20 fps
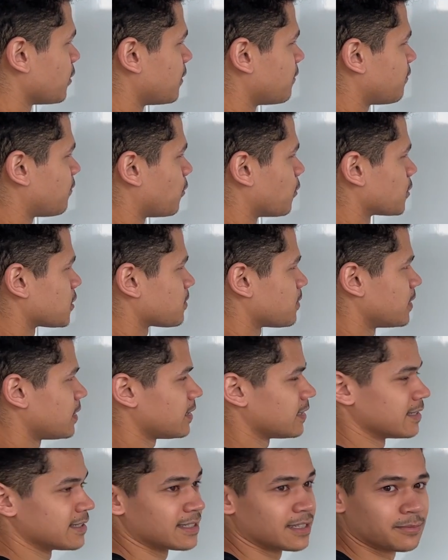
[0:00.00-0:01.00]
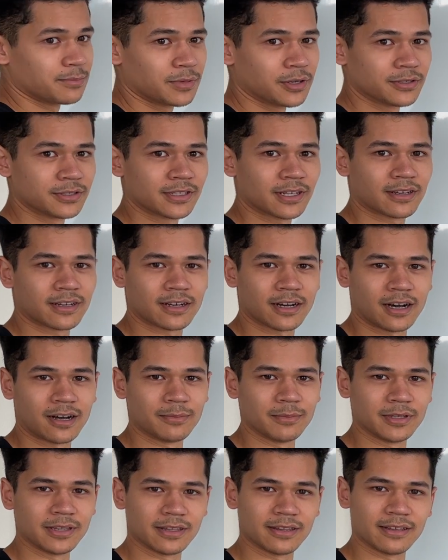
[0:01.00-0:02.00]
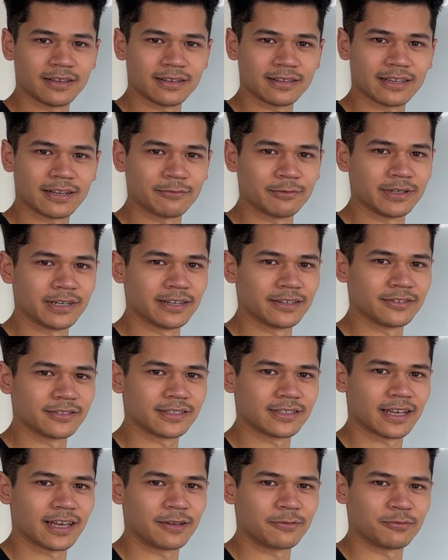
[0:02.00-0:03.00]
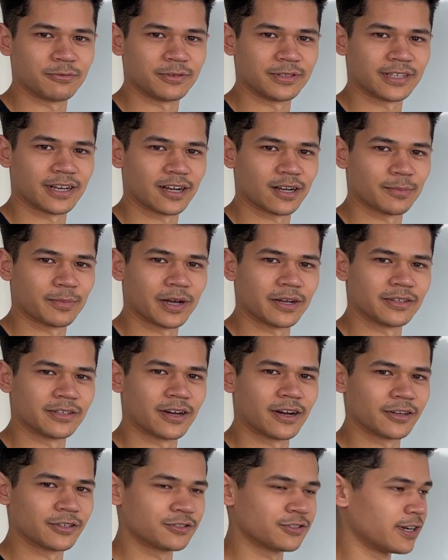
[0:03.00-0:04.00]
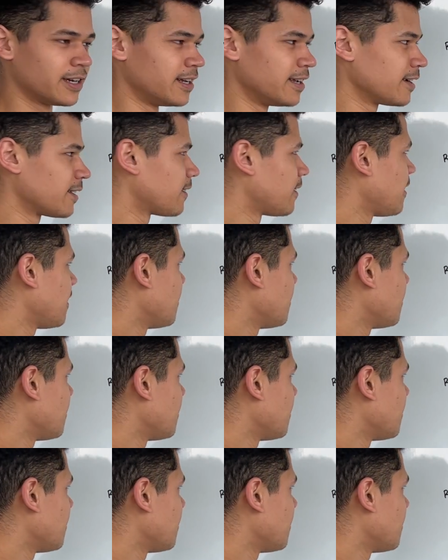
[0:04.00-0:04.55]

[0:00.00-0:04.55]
reinforcement is the most common thing that we understand when we talk about dog training.